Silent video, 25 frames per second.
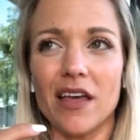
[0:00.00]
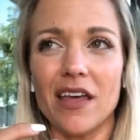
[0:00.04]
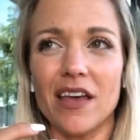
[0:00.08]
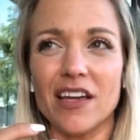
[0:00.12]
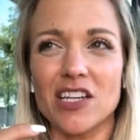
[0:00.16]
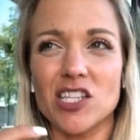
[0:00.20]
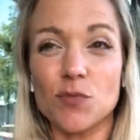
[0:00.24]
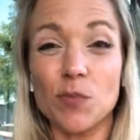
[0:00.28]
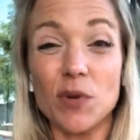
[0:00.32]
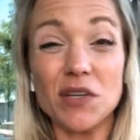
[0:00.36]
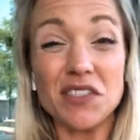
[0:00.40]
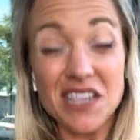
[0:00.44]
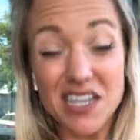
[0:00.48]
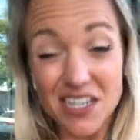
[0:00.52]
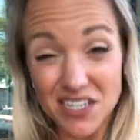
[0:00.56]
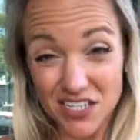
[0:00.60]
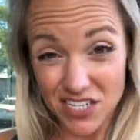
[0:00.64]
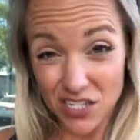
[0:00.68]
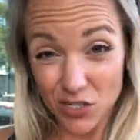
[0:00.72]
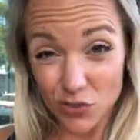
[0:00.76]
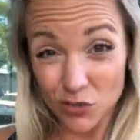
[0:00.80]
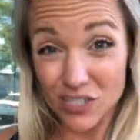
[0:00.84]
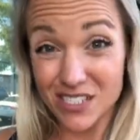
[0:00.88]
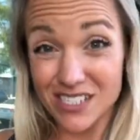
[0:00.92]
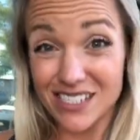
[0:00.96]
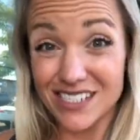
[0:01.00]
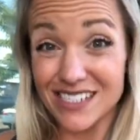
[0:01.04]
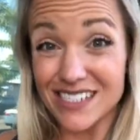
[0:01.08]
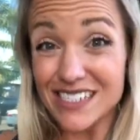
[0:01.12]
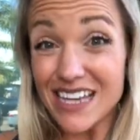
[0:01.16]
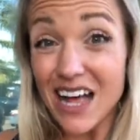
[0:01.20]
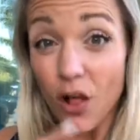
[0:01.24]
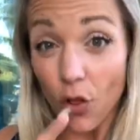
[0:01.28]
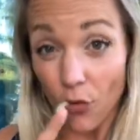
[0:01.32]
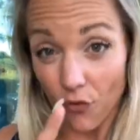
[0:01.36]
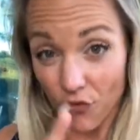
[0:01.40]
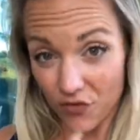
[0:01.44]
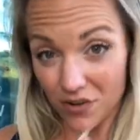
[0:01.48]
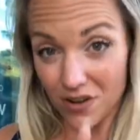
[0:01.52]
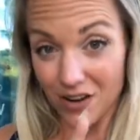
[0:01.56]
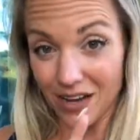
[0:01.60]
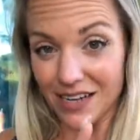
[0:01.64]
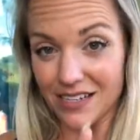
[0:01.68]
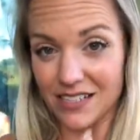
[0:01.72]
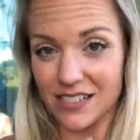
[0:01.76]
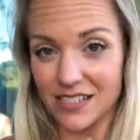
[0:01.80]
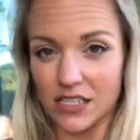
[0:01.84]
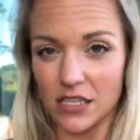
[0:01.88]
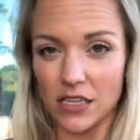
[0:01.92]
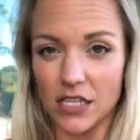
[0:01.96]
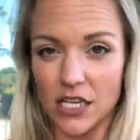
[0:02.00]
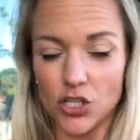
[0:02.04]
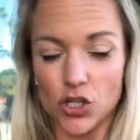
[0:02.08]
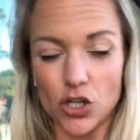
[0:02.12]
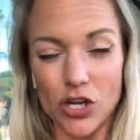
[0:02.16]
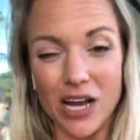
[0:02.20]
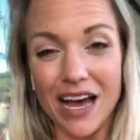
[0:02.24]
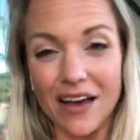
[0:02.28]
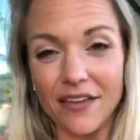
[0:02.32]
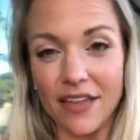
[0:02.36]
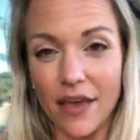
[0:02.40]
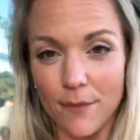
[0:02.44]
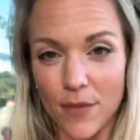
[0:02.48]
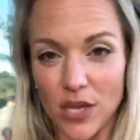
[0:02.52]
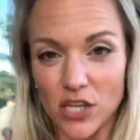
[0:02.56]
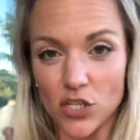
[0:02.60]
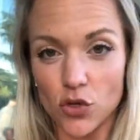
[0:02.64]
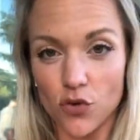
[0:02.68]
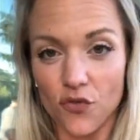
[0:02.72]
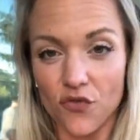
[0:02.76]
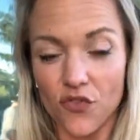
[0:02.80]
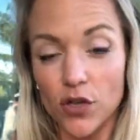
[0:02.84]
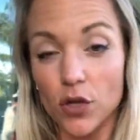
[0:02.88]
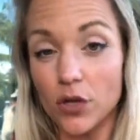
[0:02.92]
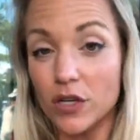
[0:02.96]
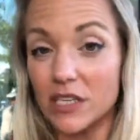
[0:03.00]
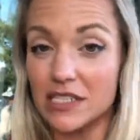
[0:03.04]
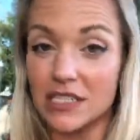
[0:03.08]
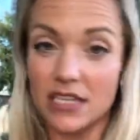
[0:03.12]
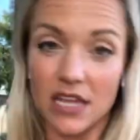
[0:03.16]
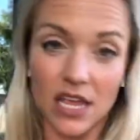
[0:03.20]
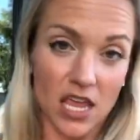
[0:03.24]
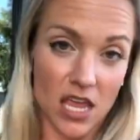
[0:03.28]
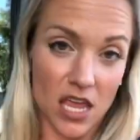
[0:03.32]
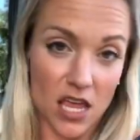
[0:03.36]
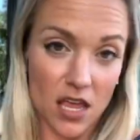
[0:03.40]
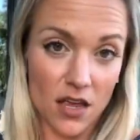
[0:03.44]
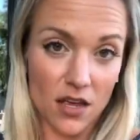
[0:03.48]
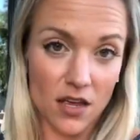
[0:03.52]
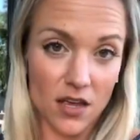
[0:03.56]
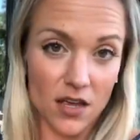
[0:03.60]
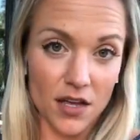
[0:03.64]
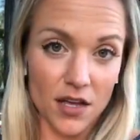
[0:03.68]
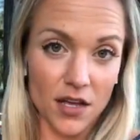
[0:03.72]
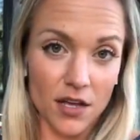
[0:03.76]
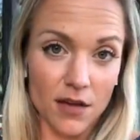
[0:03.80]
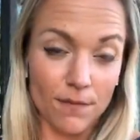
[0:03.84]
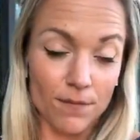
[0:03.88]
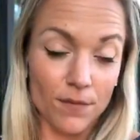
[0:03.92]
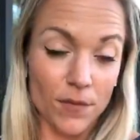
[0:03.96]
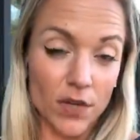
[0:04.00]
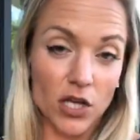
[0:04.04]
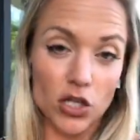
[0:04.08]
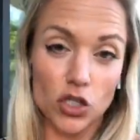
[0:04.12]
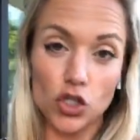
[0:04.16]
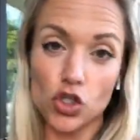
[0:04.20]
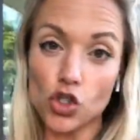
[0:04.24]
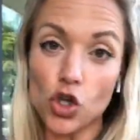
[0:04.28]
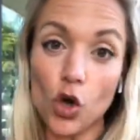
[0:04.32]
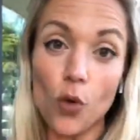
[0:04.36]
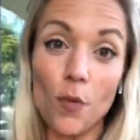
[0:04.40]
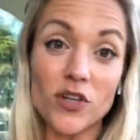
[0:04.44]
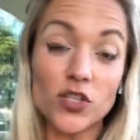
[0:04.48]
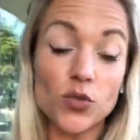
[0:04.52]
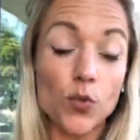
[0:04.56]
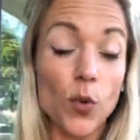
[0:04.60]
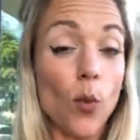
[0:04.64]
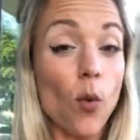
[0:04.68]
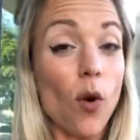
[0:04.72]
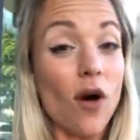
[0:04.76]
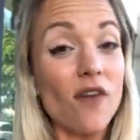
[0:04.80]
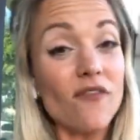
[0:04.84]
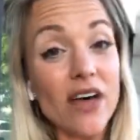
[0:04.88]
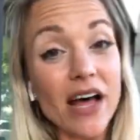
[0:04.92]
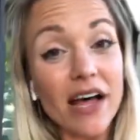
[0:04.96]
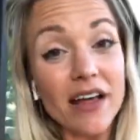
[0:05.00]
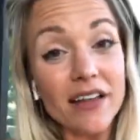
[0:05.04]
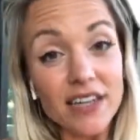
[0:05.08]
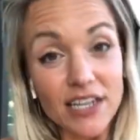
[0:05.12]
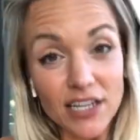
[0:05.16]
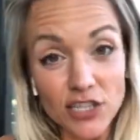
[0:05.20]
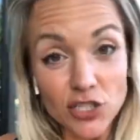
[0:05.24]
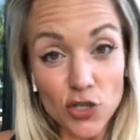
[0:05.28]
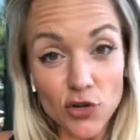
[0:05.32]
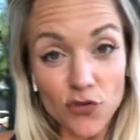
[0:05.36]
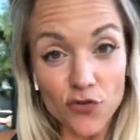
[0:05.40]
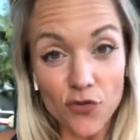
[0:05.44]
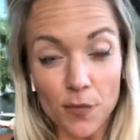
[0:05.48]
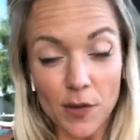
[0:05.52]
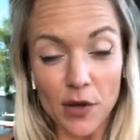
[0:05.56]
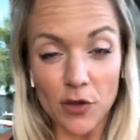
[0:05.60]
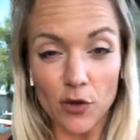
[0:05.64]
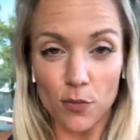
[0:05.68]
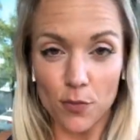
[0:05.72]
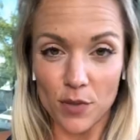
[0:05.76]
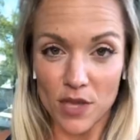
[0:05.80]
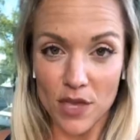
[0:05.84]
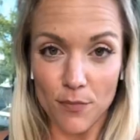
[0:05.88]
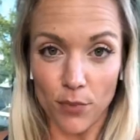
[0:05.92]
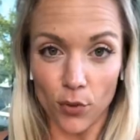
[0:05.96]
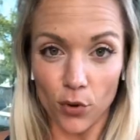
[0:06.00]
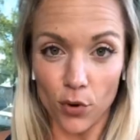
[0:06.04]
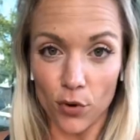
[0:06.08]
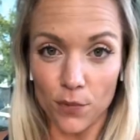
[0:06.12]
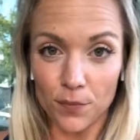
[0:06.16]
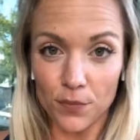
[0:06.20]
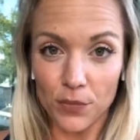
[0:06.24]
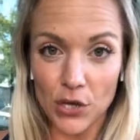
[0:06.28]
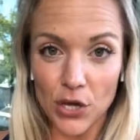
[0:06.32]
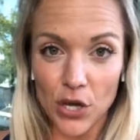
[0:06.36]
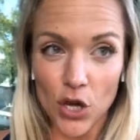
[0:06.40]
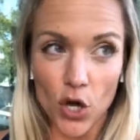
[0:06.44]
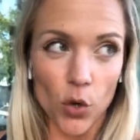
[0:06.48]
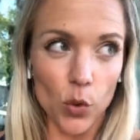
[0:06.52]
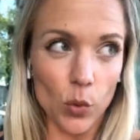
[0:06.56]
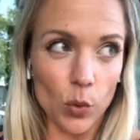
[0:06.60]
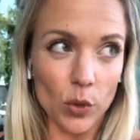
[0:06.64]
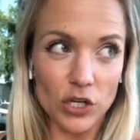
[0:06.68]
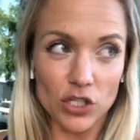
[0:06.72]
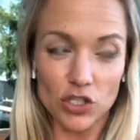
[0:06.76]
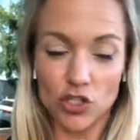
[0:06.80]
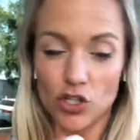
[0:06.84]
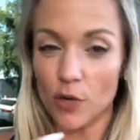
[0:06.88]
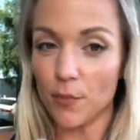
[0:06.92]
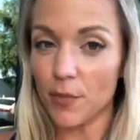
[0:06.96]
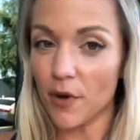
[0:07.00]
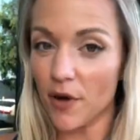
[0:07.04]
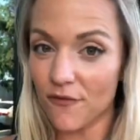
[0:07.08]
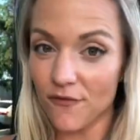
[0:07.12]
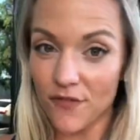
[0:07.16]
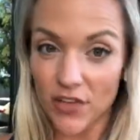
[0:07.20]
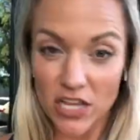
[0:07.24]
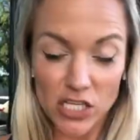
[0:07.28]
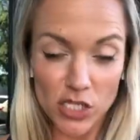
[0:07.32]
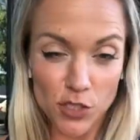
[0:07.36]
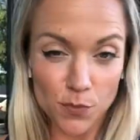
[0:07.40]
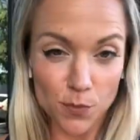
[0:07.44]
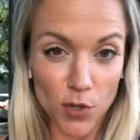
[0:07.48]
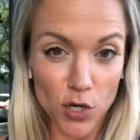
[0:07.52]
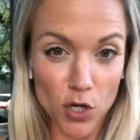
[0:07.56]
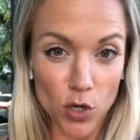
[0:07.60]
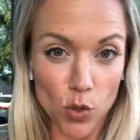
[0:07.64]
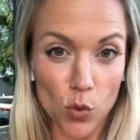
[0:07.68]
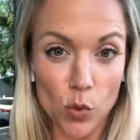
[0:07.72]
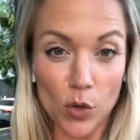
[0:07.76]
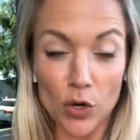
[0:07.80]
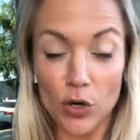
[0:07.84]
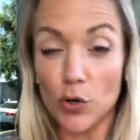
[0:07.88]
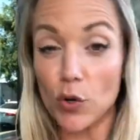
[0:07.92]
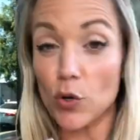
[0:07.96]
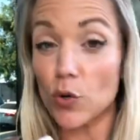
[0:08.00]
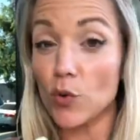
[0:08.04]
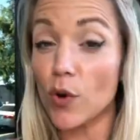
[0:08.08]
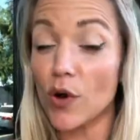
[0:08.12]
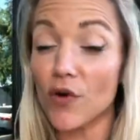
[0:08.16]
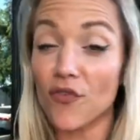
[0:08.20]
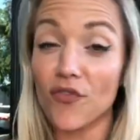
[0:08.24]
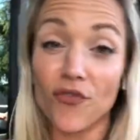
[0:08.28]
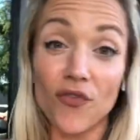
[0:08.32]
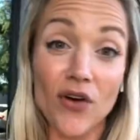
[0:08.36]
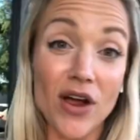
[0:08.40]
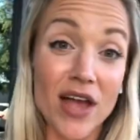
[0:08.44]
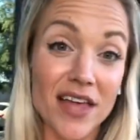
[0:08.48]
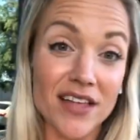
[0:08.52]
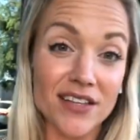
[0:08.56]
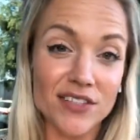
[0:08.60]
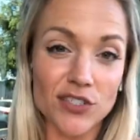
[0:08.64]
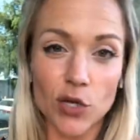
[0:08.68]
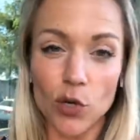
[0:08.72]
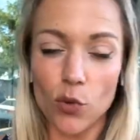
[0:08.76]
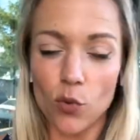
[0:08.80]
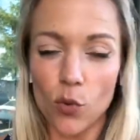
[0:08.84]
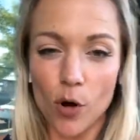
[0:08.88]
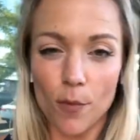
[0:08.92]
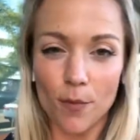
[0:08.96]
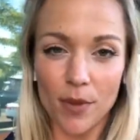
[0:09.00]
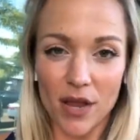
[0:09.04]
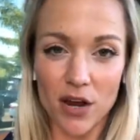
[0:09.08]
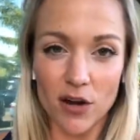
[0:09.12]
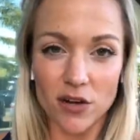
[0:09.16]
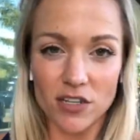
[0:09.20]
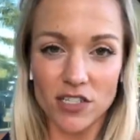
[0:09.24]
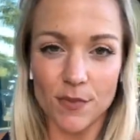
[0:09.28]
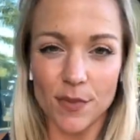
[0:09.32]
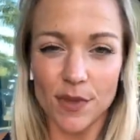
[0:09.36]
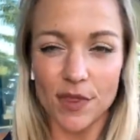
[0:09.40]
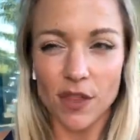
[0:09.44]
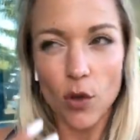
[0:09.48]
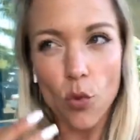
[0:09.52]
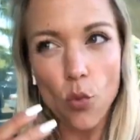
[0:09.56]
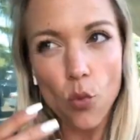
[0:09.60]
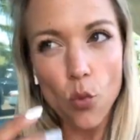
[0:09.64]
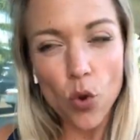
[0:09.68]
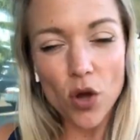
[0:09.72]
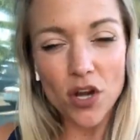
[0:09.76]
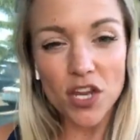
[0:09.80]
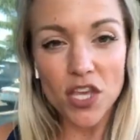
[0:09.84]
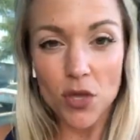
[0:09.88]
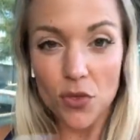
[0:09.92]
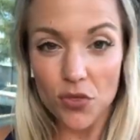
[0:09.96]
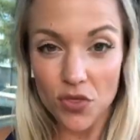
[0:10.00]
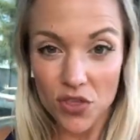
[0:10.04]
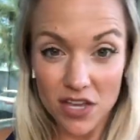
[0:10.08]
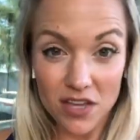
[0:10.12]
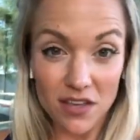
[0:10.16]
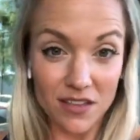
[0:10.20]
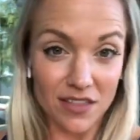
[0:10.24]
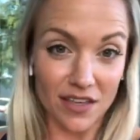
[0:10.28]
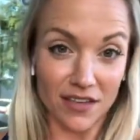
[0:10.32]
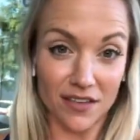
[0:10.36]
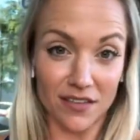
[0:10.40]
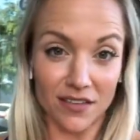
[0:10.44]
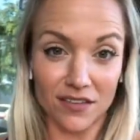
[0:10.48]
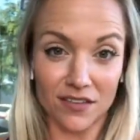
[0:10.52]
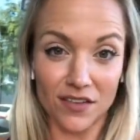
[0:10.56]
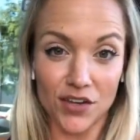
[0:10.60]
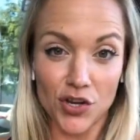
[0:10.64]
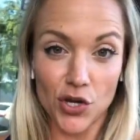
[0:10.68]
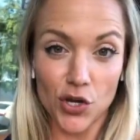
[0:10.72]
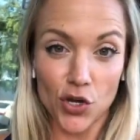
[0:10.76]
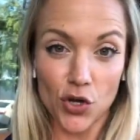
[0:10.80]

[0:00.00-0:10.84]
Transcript: express that to yourself in isolation, how that made you feel, is key. Because so much we want validation from other people. We want to jump on Facebook, we want to go to our friends, go to our parents, and be like, what do you think of this?